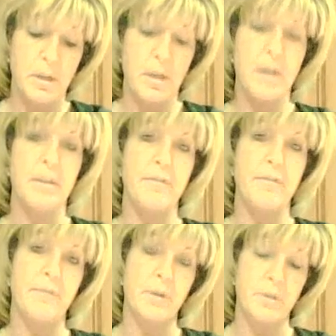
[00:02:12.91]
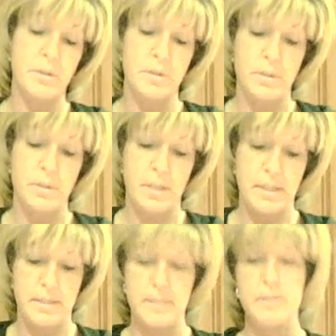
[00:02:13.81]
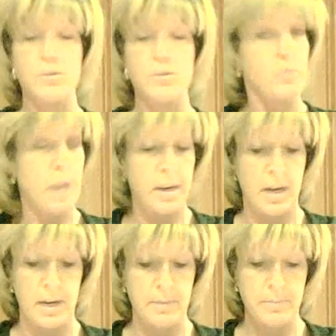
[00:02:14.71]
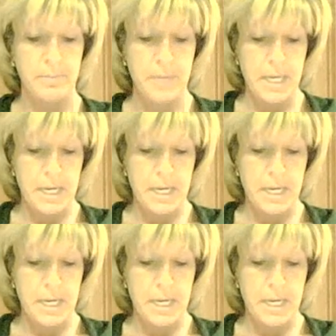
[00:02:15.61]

The first is do not harm.